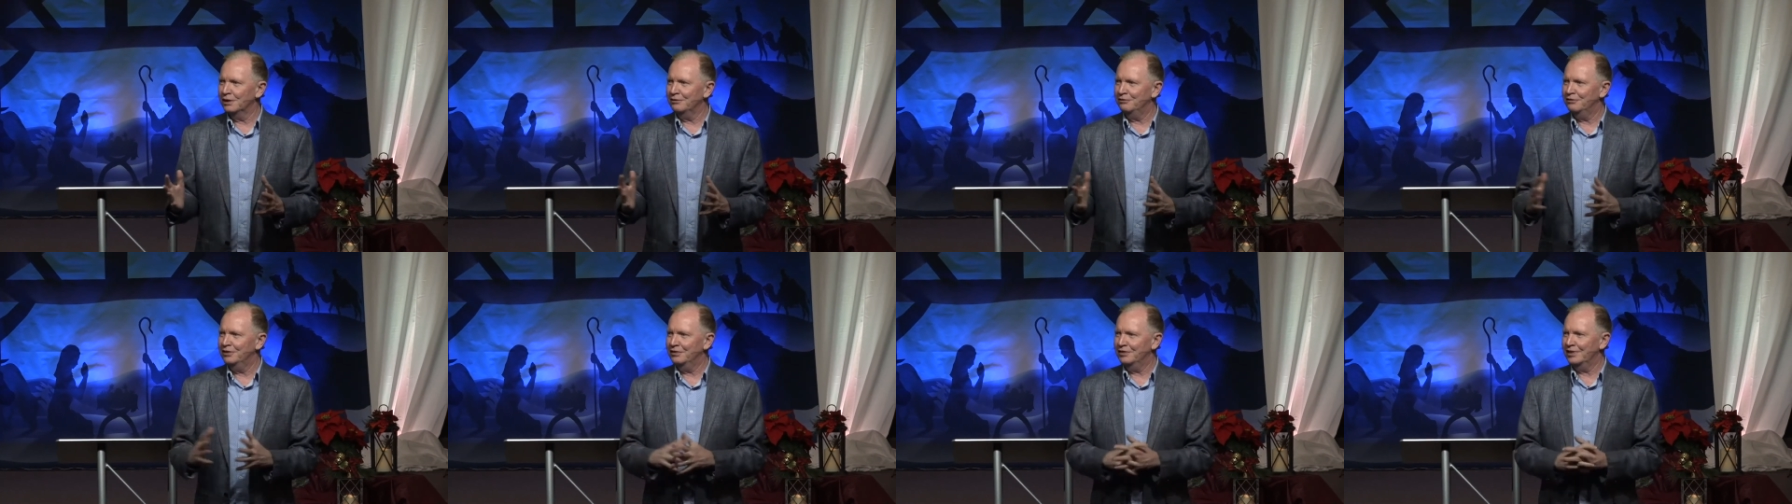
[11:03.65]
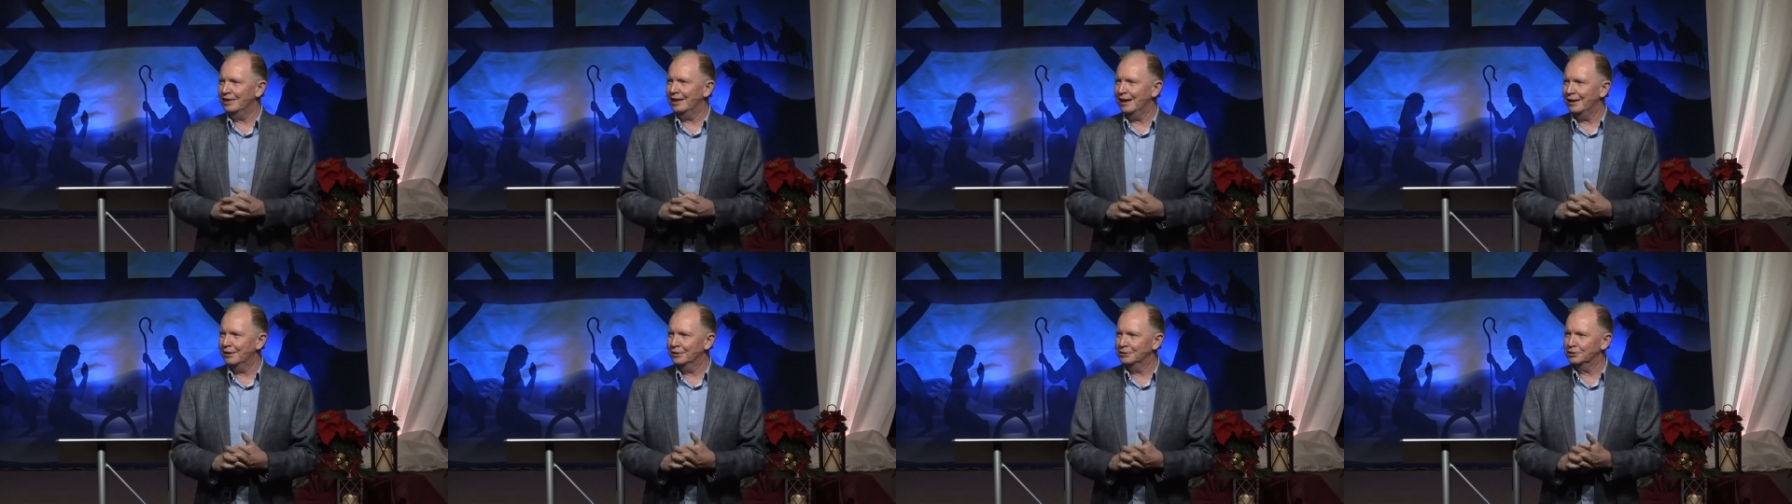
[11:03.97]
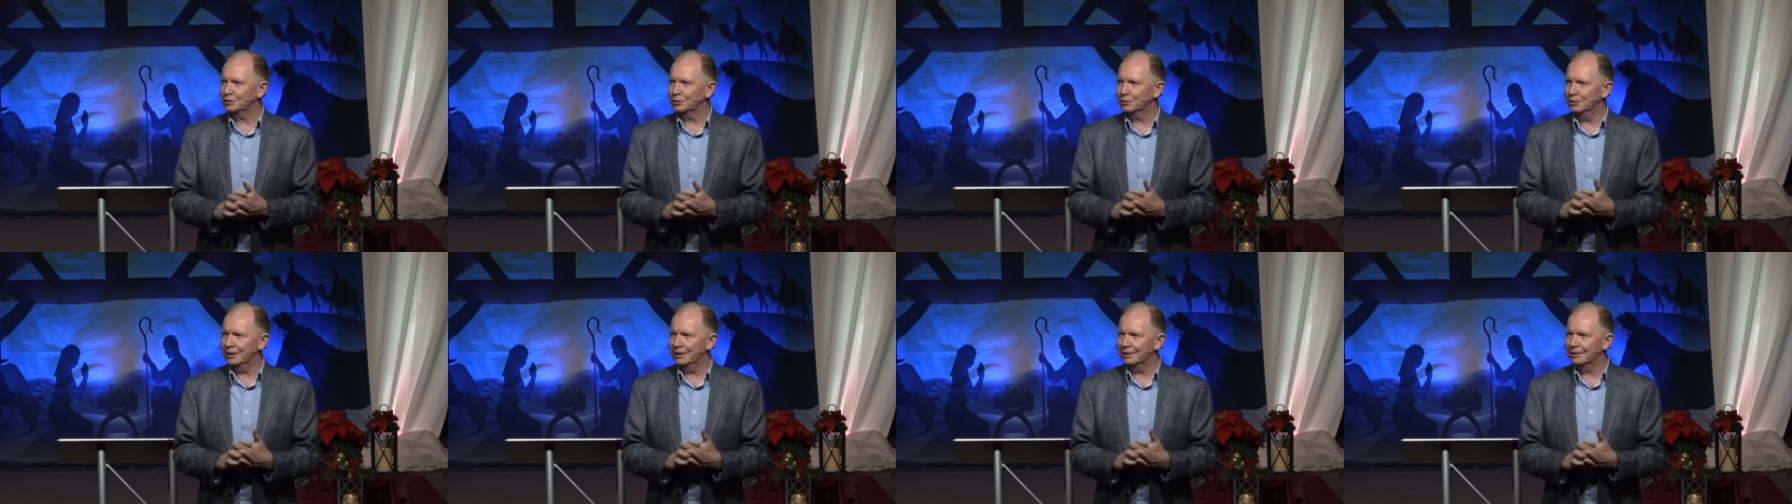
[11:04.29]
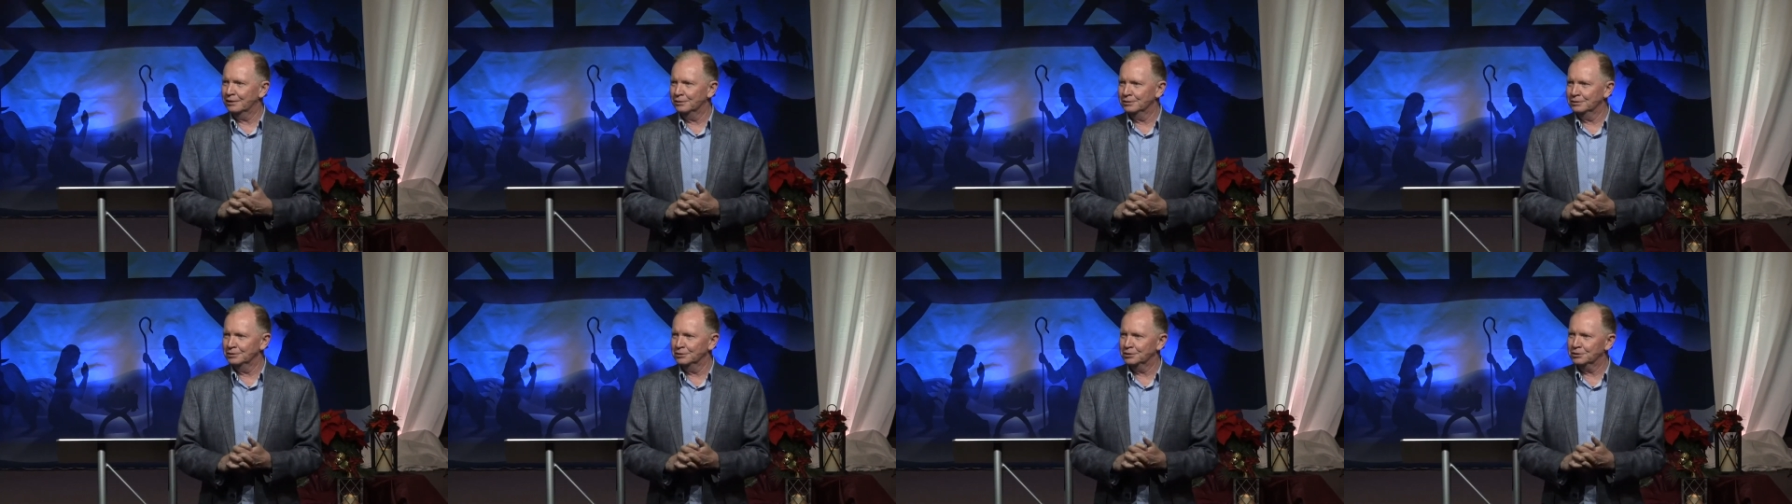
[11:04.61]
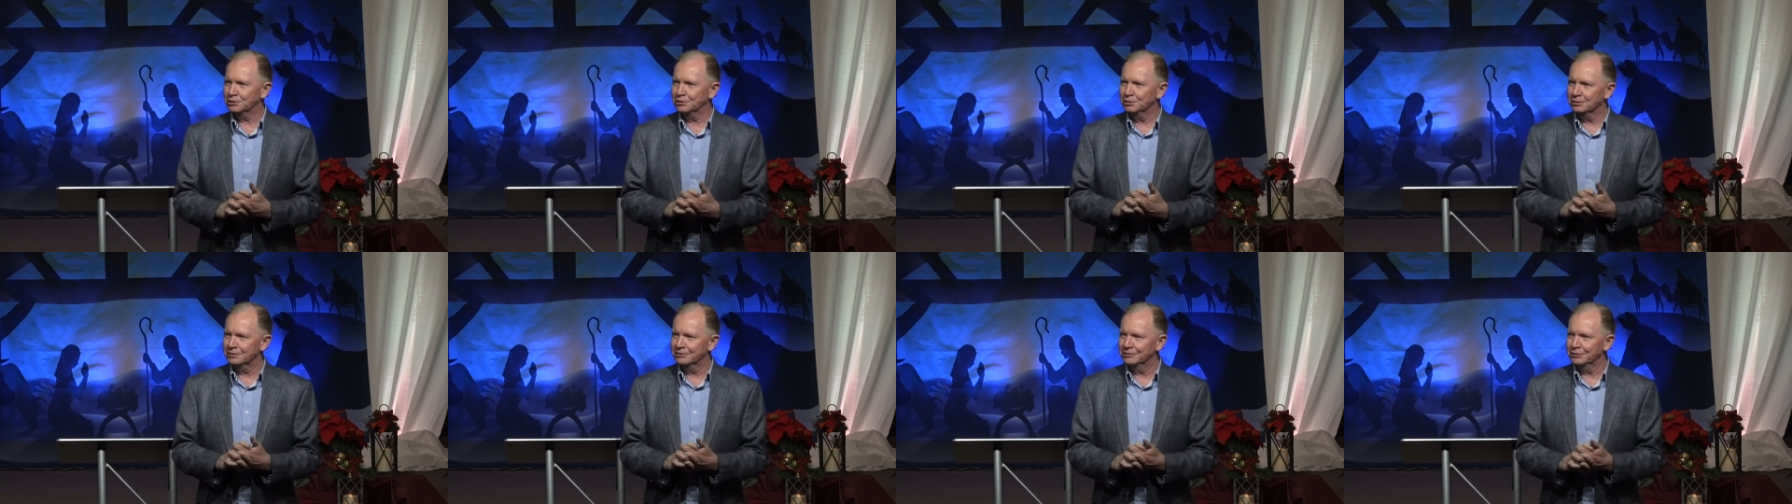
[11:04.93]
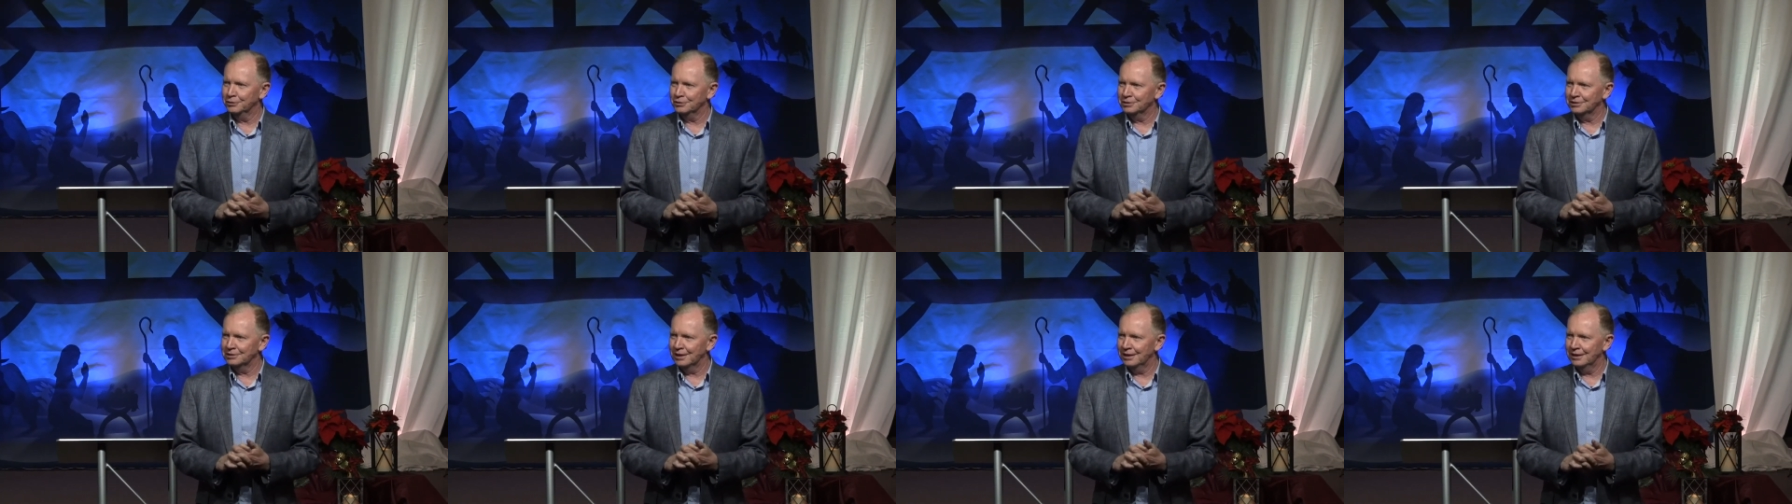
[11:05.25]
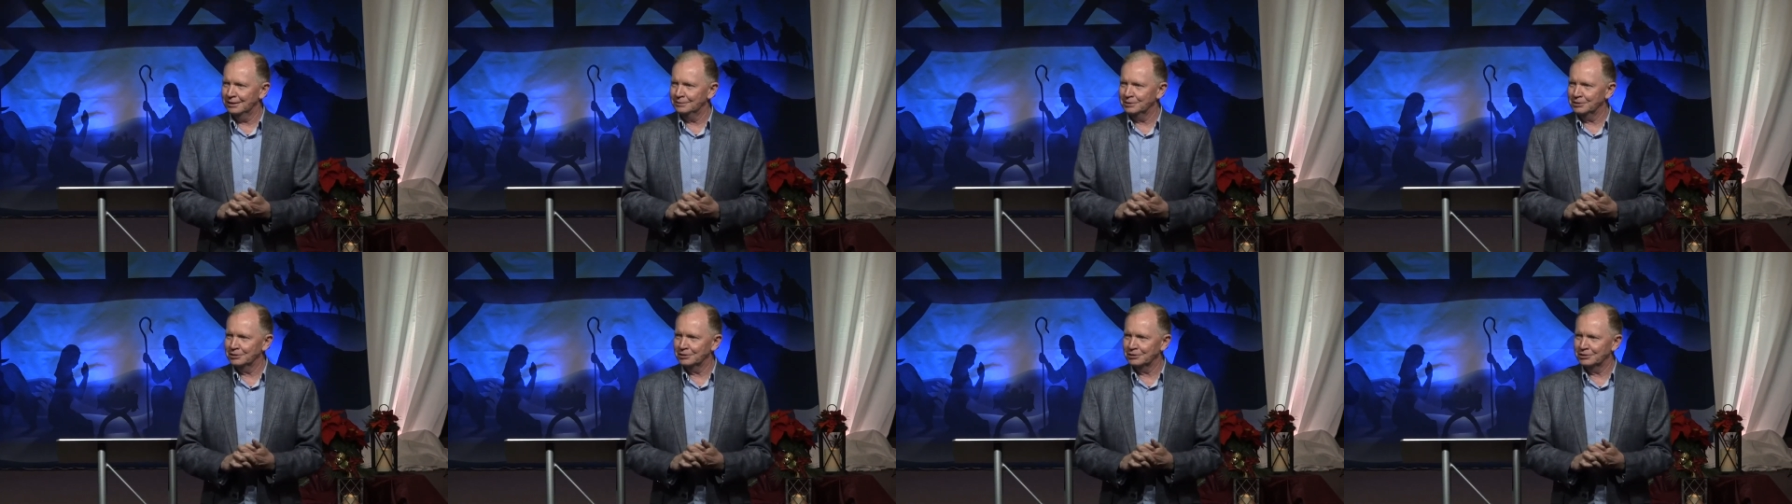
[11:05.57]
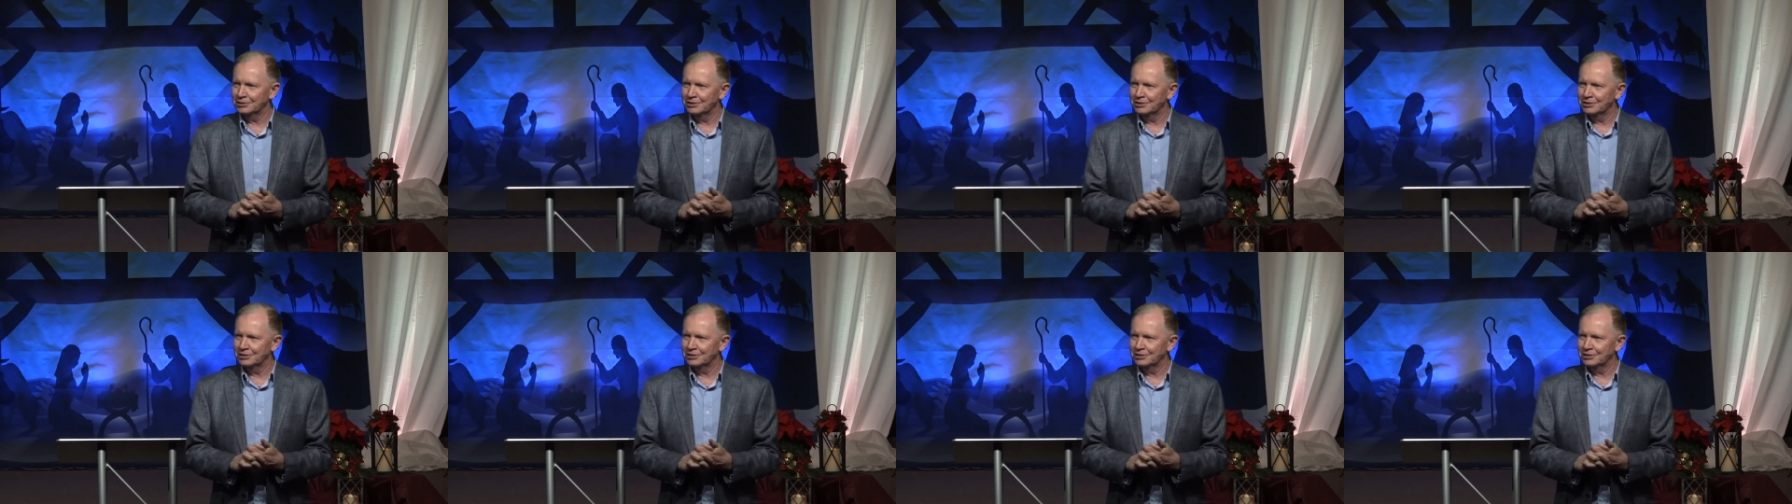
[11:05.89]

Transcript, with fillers: 50 hours a week going to school full time as a